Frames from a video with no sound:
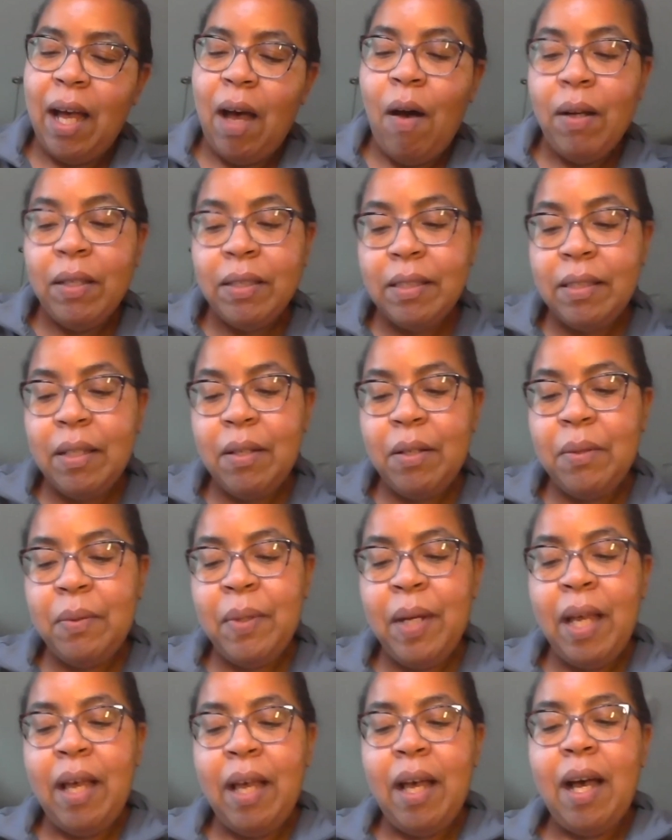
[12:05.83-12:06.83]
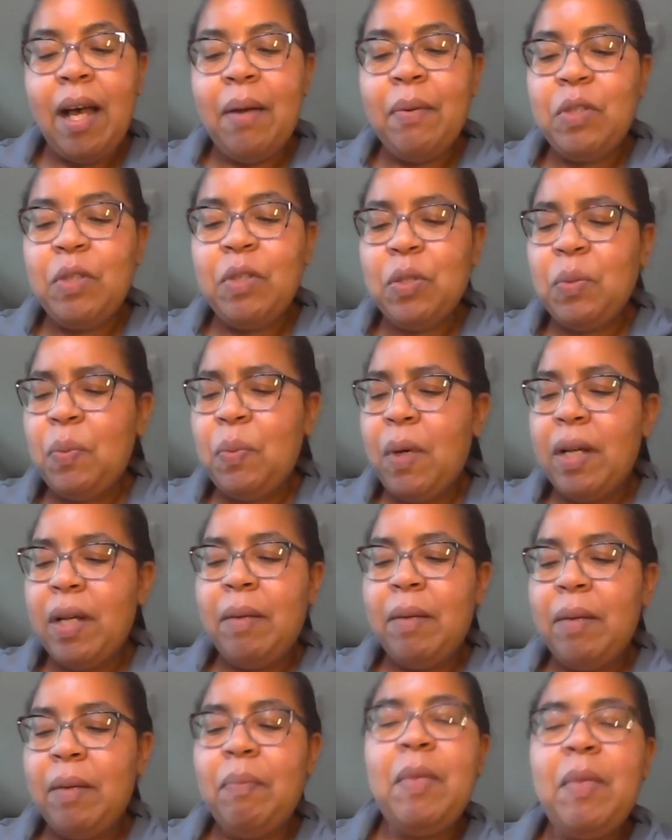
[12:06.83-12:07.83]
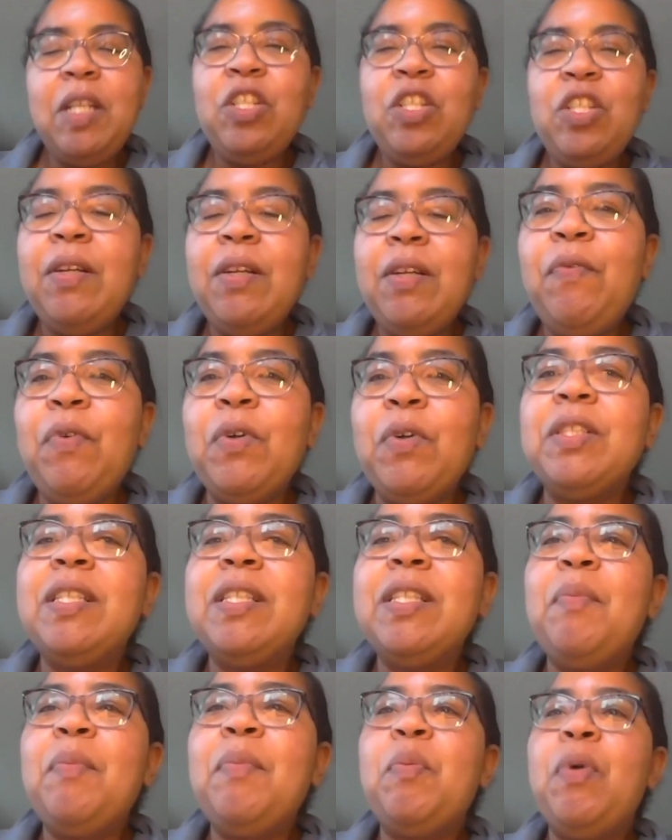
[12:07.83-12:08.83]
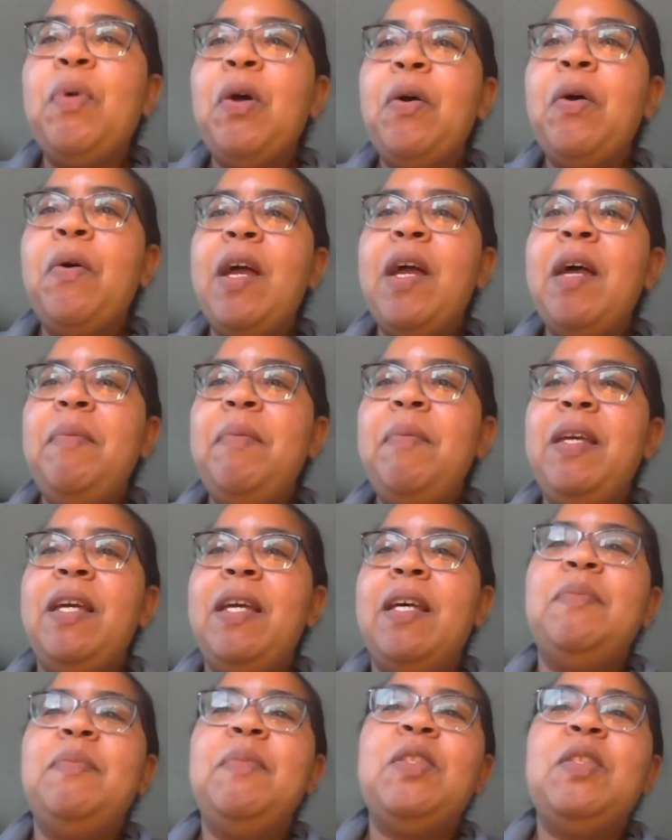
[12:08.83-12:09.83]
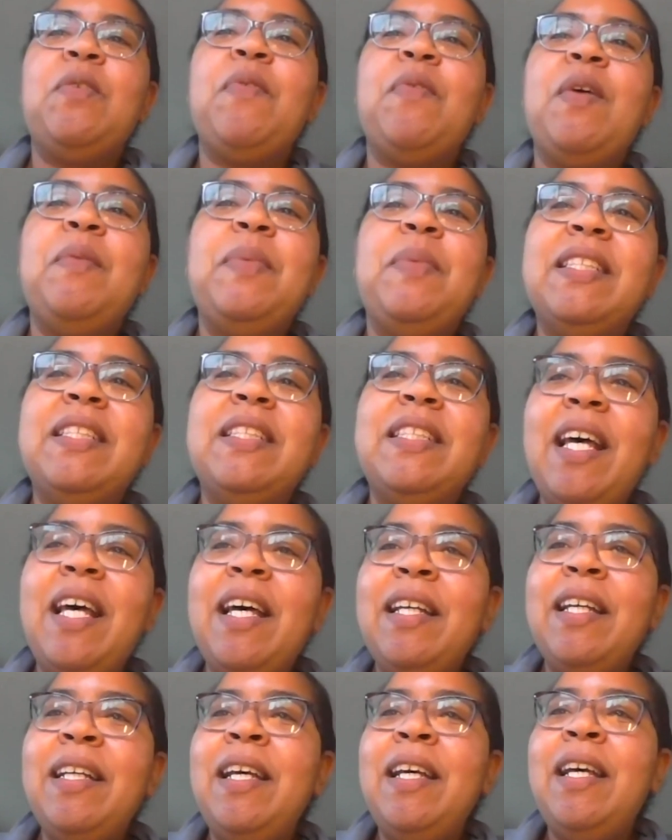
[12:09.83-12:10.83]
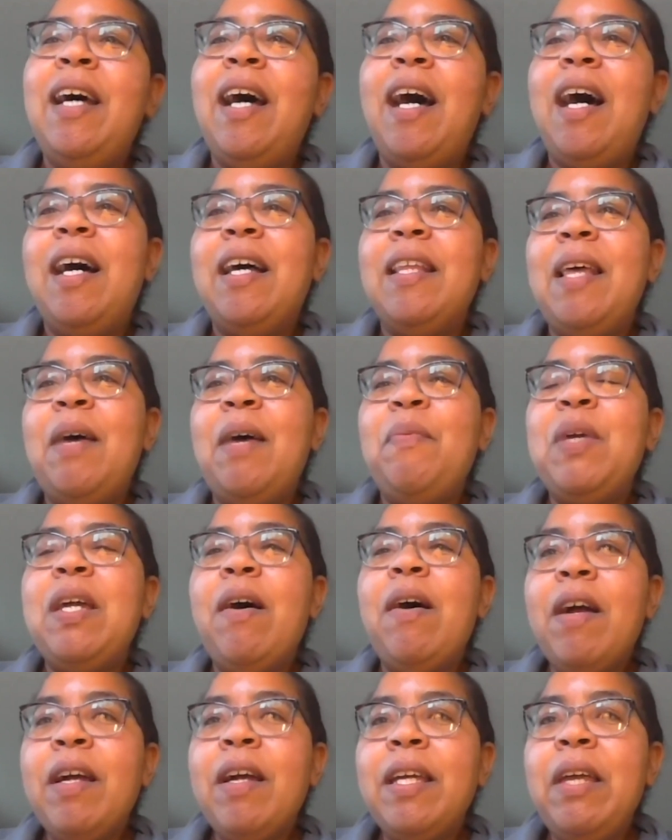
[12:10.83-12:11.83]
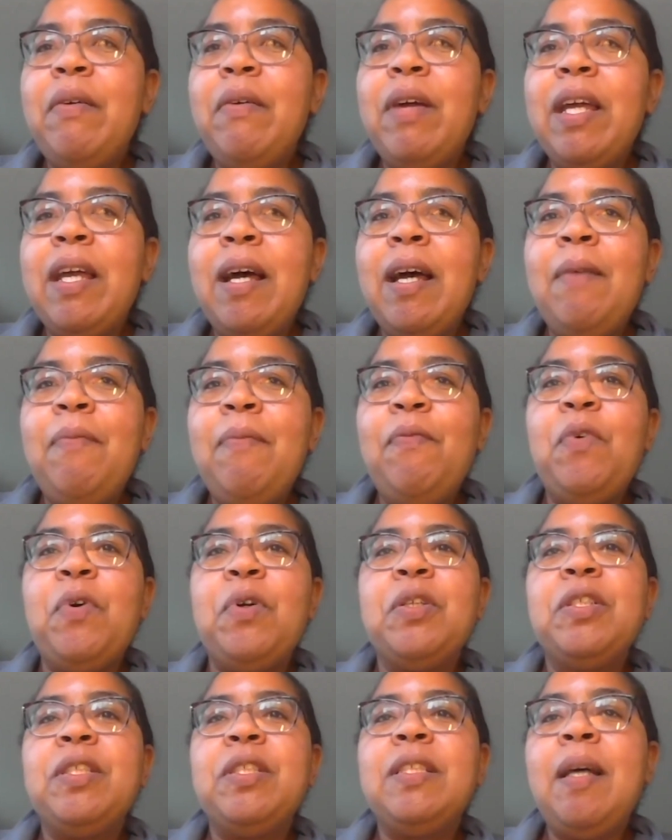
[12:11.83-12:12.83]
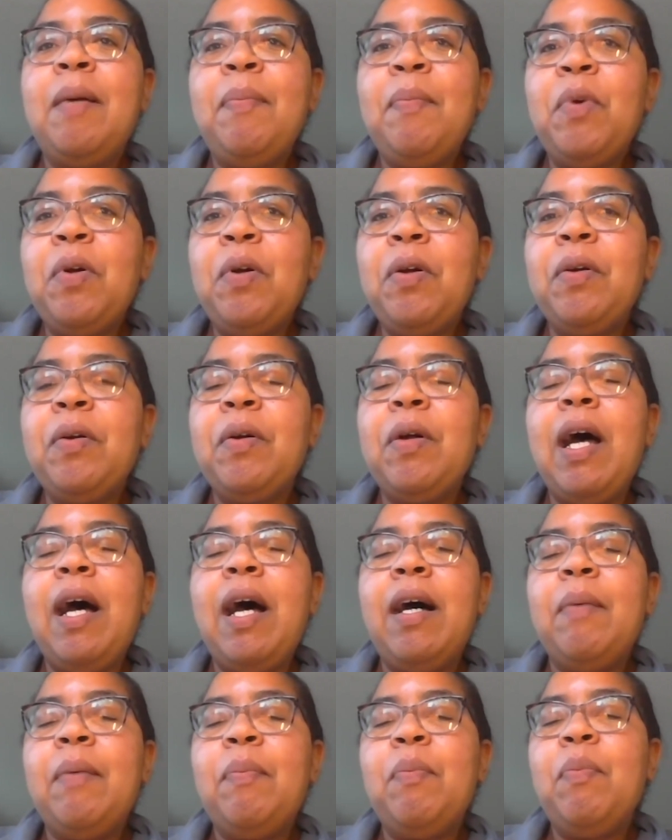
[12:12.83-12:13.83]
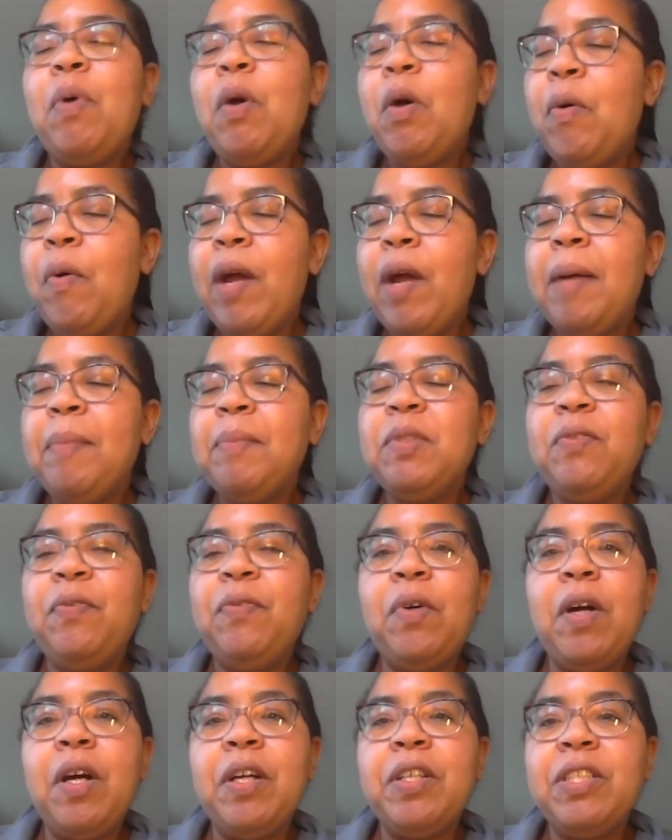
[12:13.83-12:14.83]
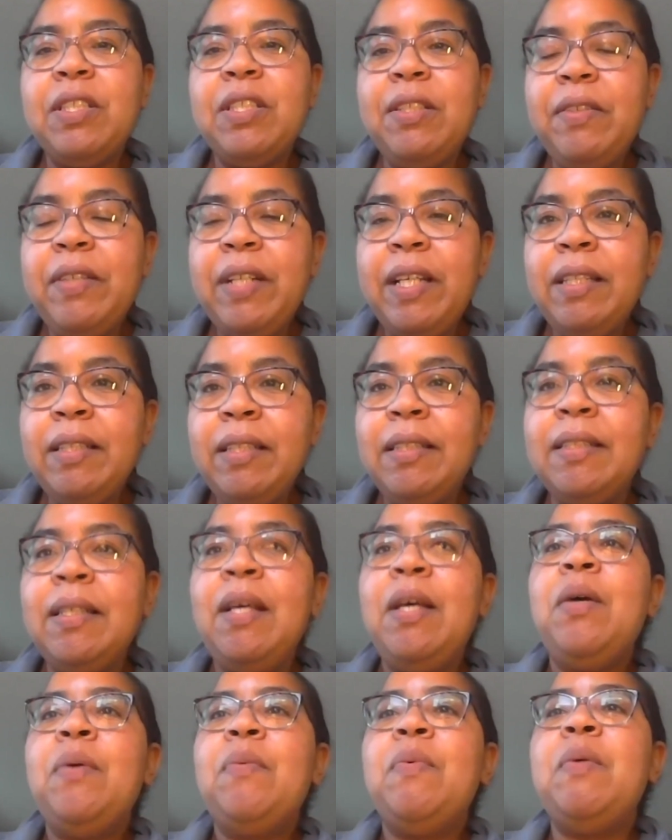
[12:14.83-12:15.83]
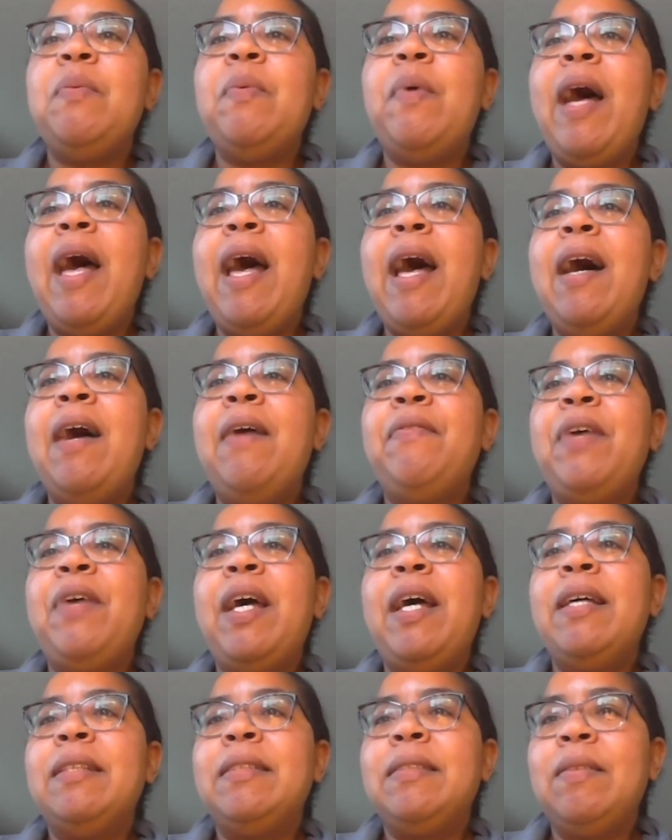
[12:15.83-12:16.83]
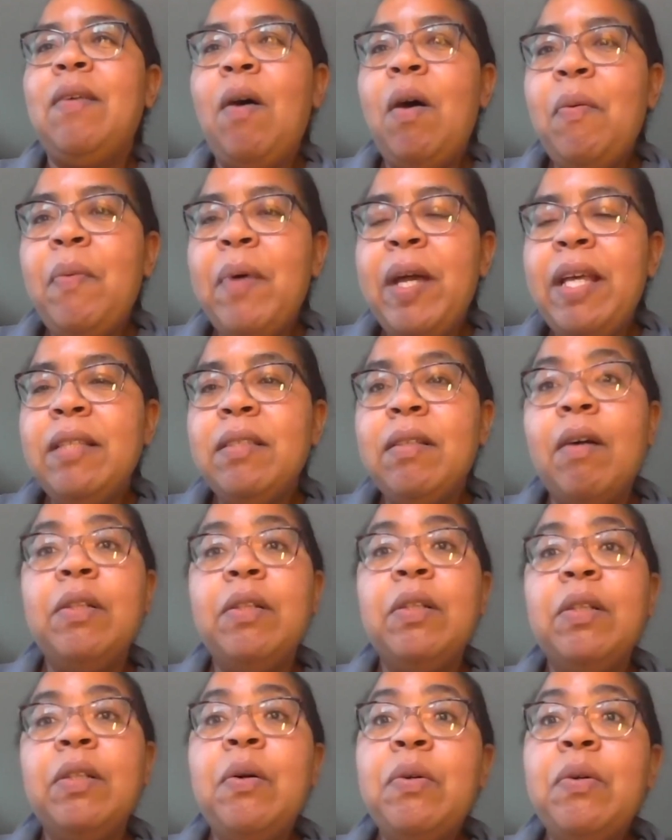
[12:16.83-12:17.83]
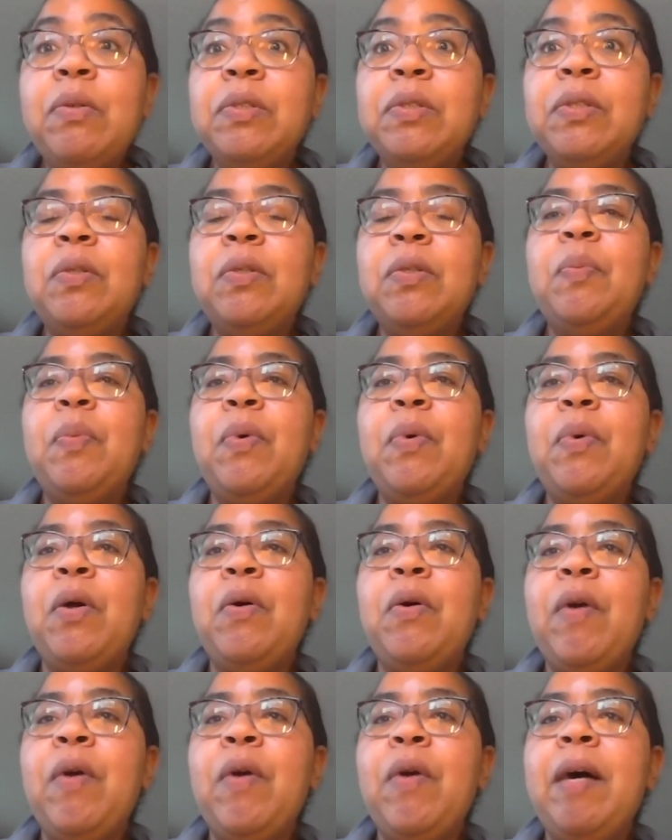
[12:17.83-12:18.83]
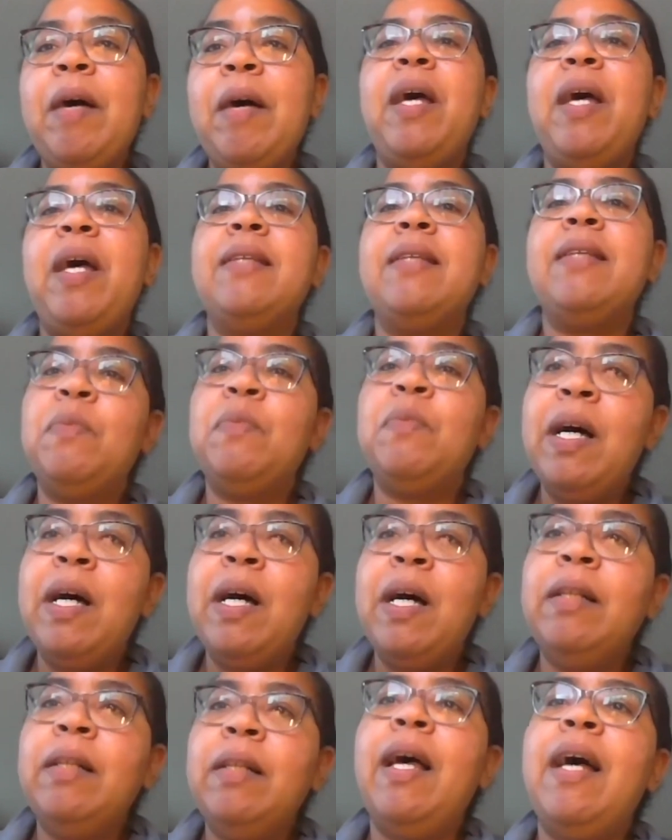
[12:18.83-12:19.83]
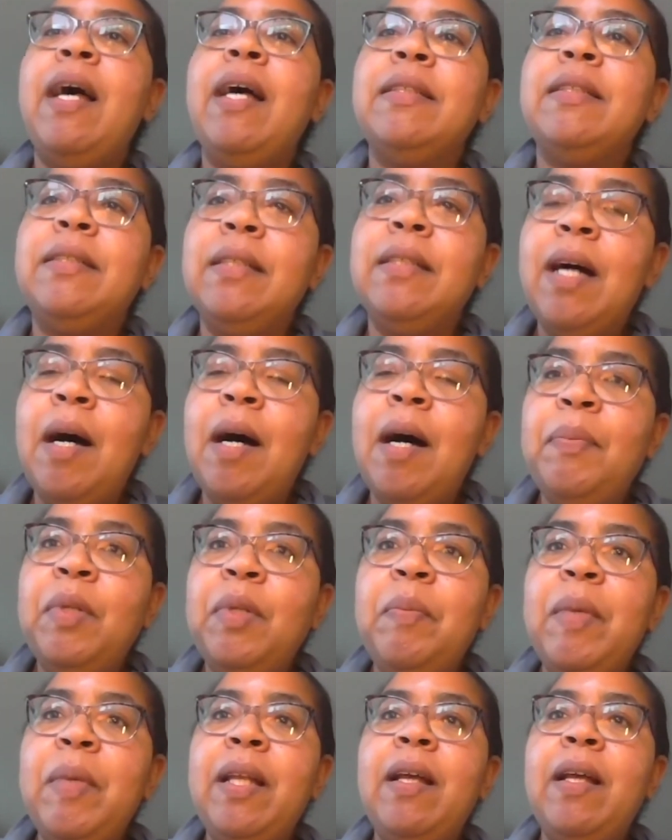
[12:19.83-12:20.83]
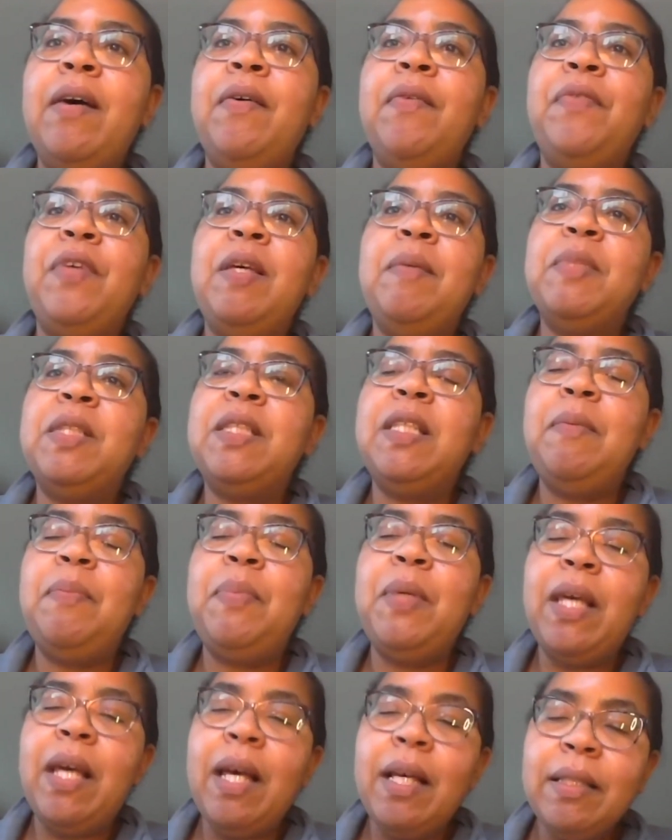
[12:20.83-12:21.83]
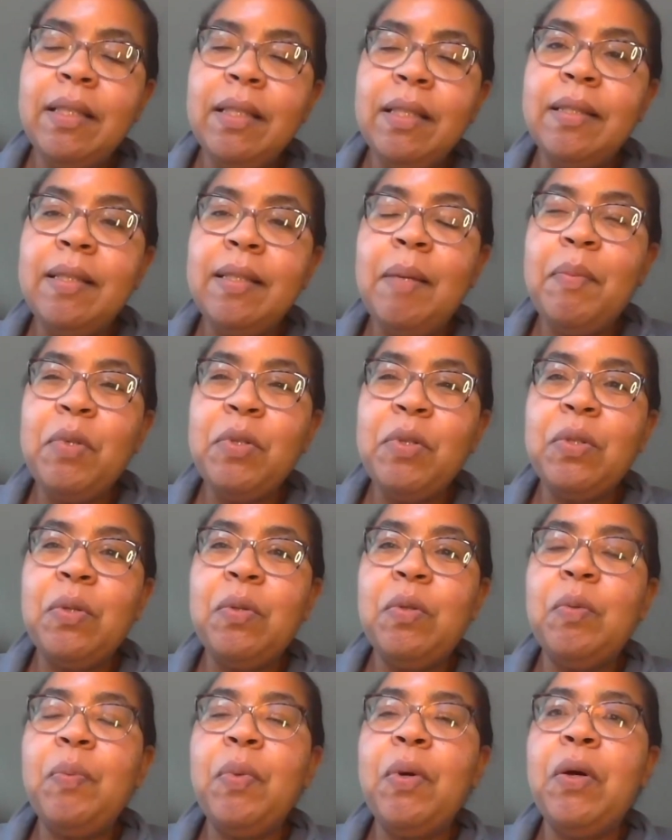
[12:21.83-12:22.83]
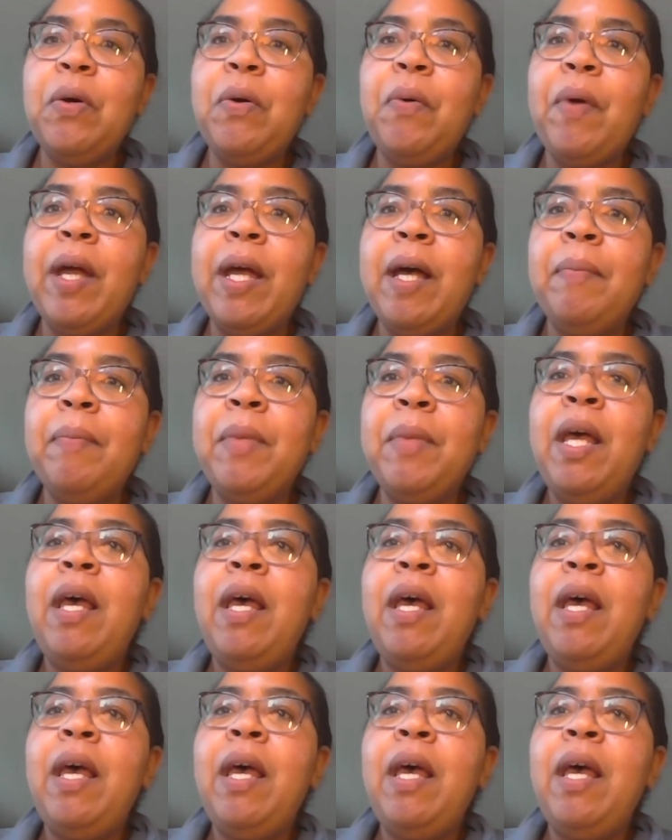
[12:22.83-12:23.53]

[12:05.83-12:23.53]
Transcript: Also, I would just want to mention for summer programming, as Mr. Rabin said, that we are gearing up for summer programs for our students. We will have, as always, our local school program, as well as the complement of MCPS's summer school program.